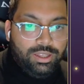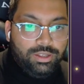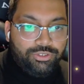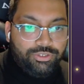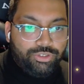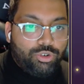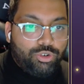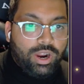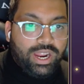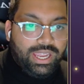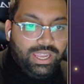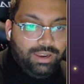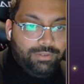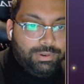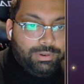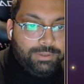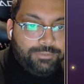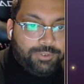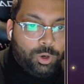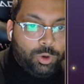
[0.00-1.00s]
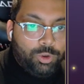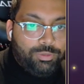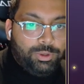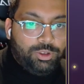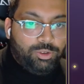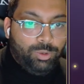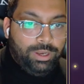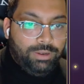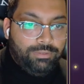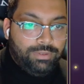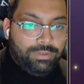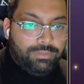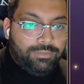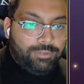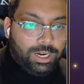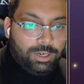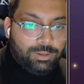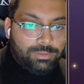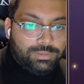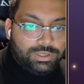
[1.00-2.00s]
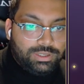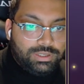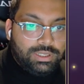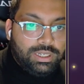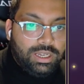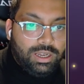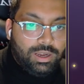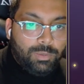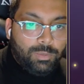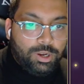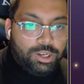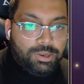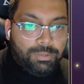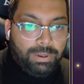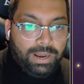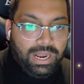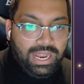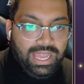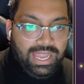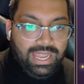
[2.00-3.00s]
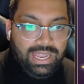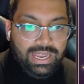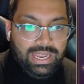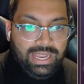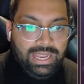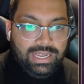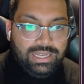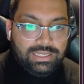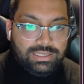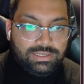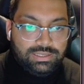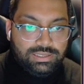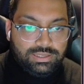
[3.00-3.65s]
striking from the folds between realms. When you play a